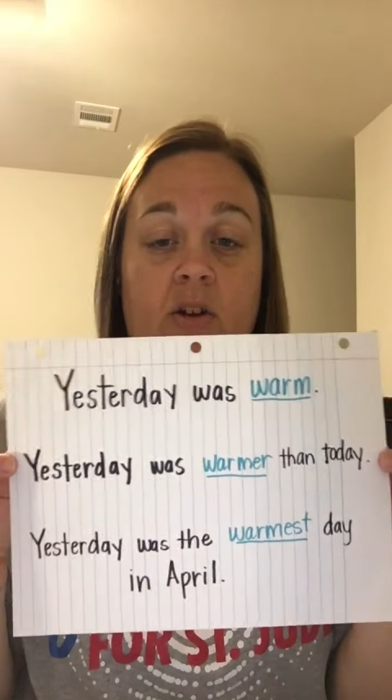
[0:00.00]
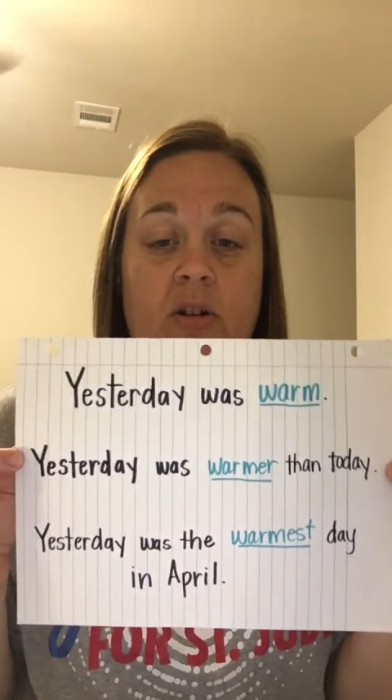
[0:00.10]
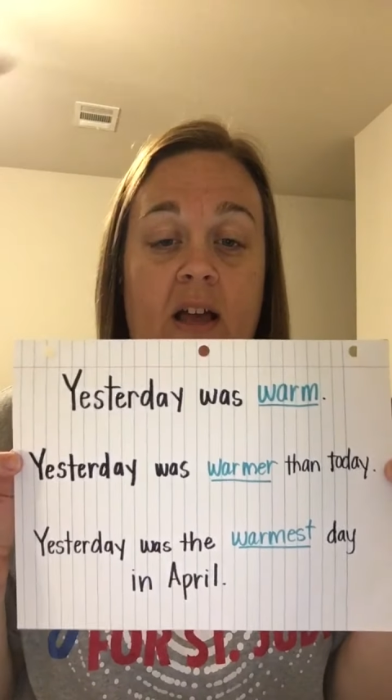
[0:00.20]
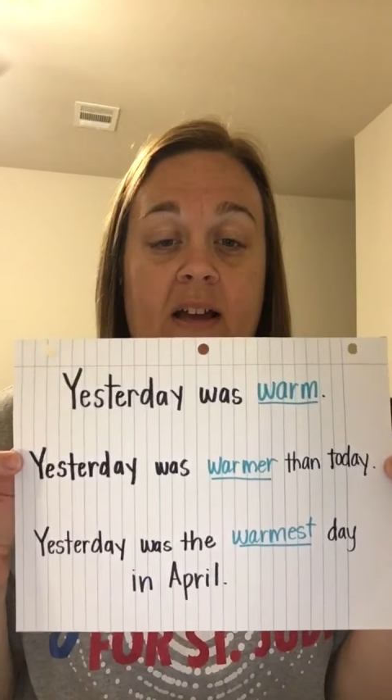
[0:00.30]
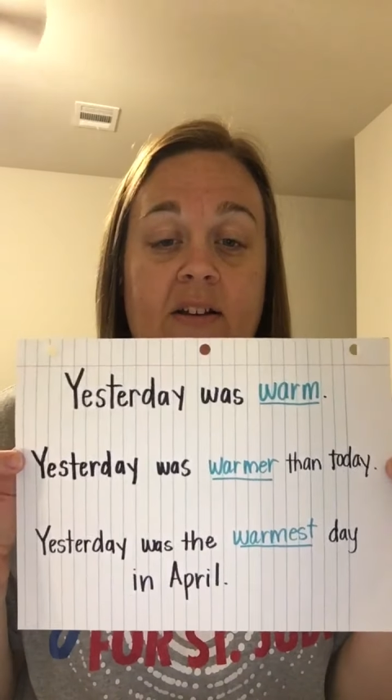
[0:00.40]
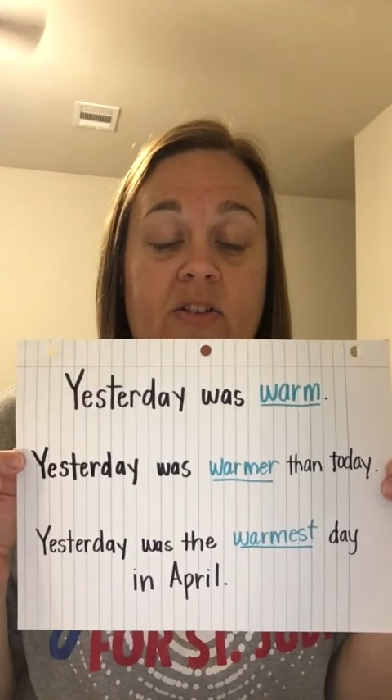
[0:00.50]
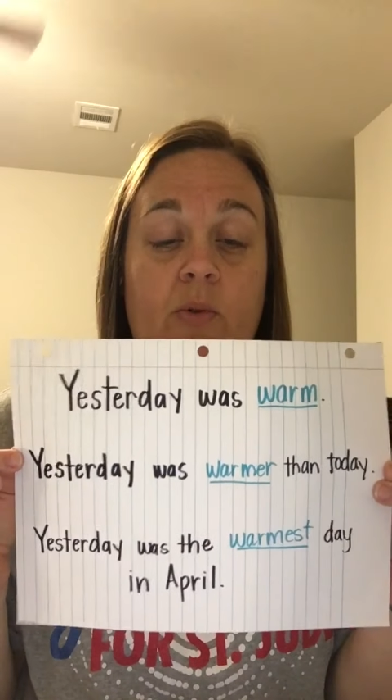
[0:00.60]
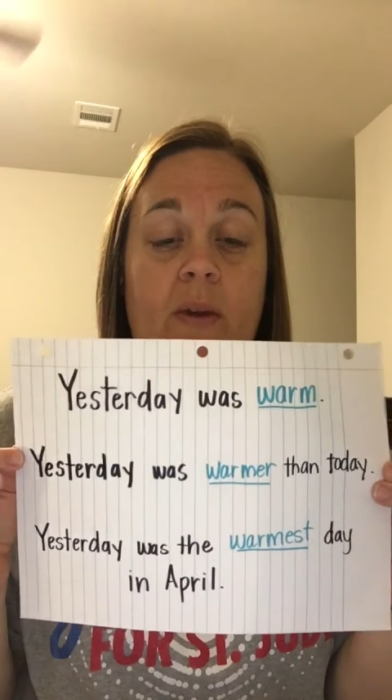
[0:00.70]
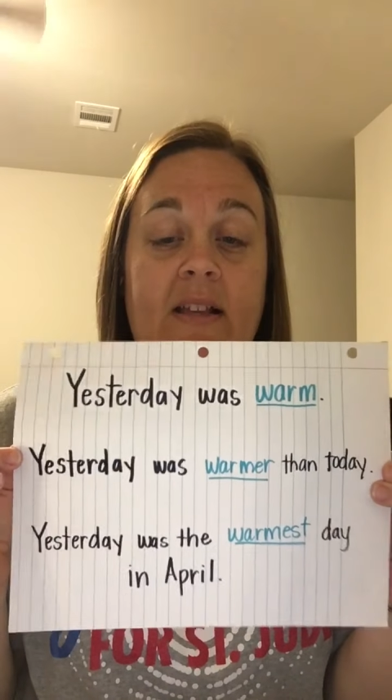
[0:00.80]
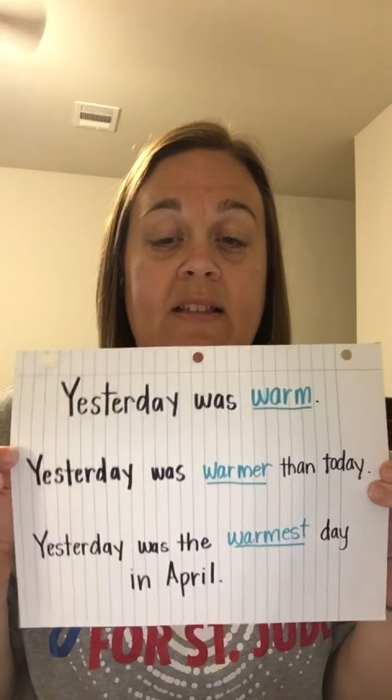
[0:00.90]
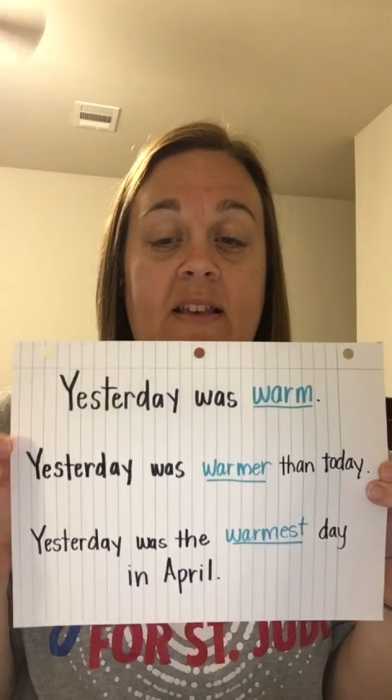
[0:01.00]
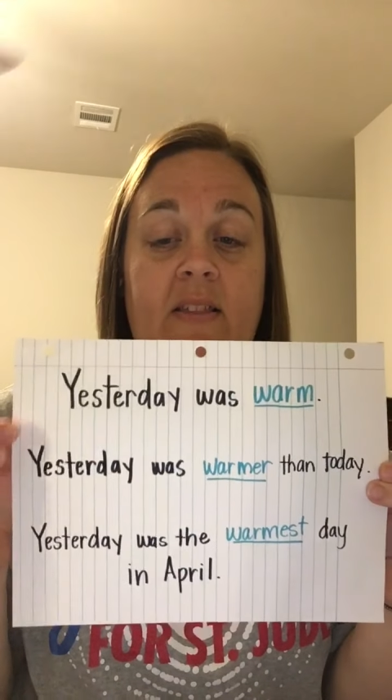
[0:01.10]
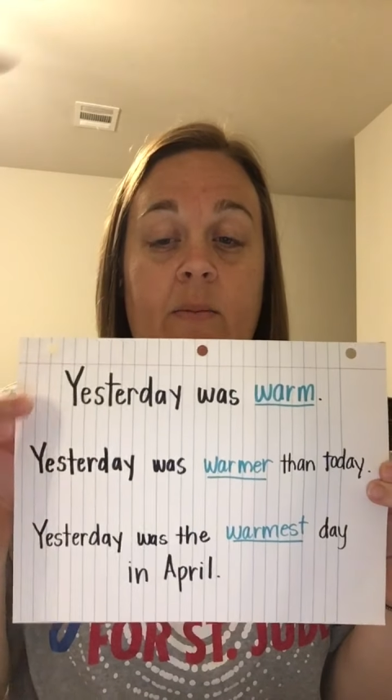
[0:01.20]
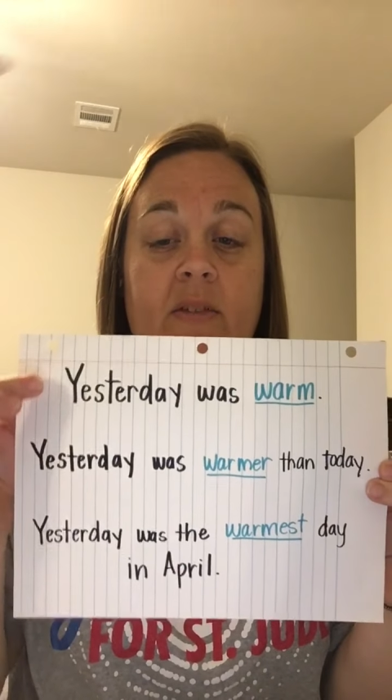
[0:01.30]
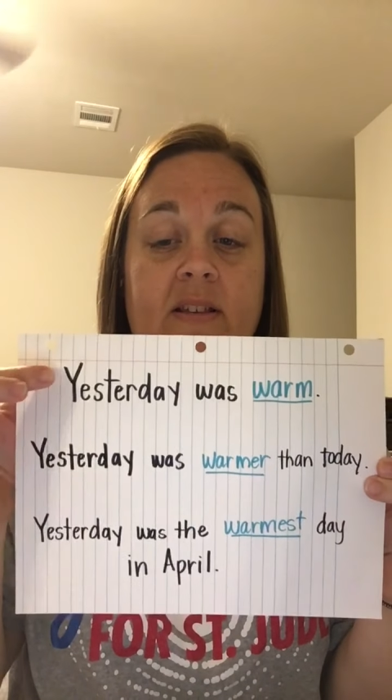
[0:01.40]
underlined, so we can see
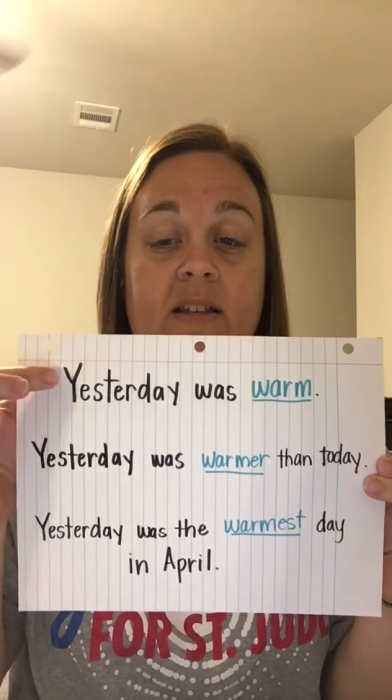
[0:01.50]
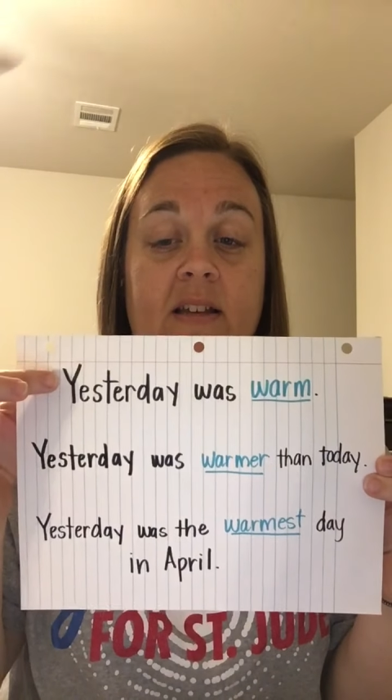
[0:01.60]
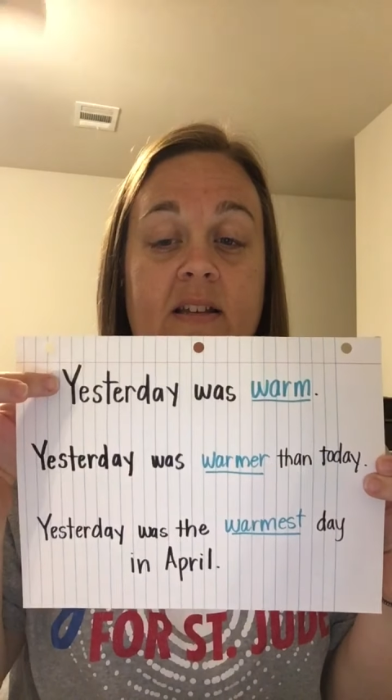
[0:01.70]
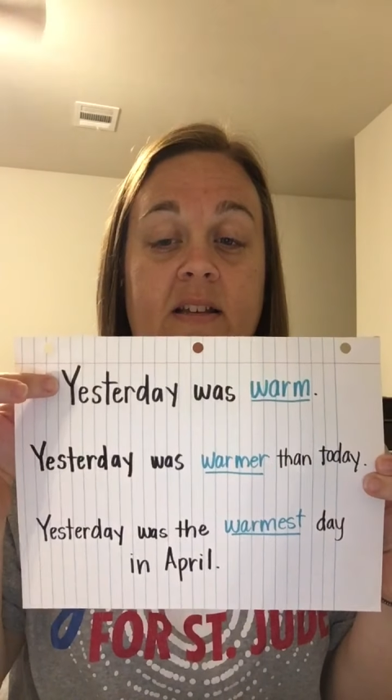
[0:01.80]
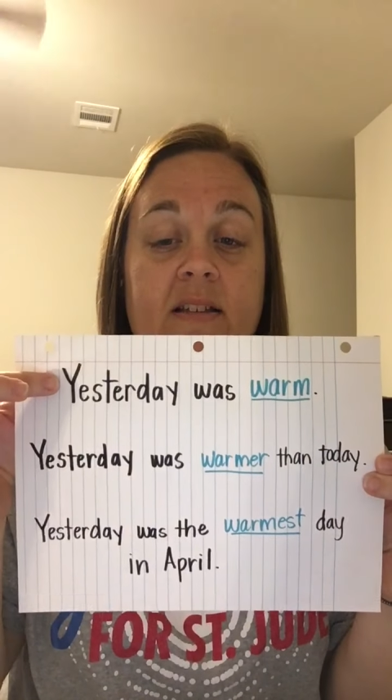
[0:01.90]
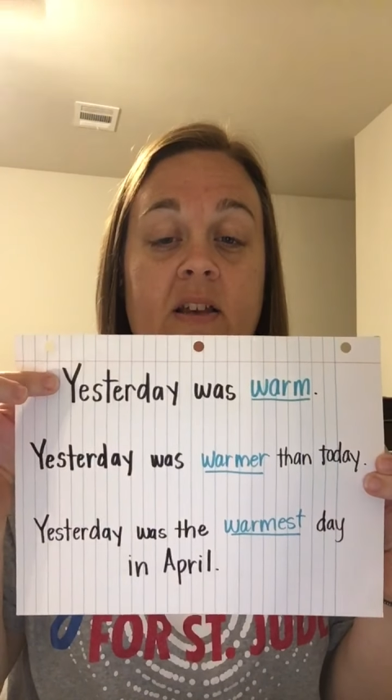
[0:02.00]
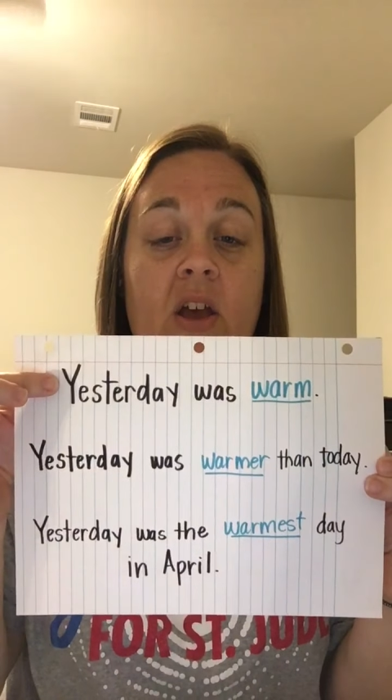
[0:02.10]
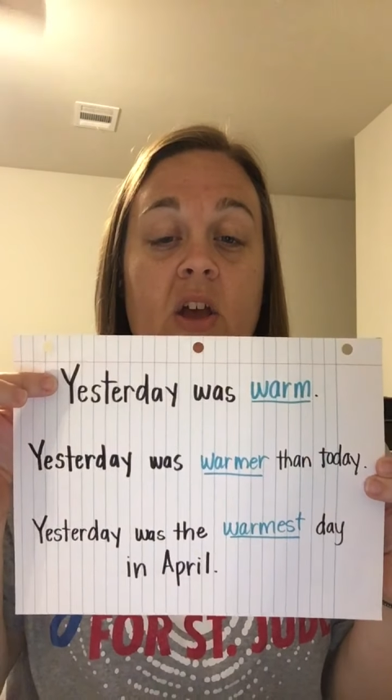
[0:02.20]
them in the sentence.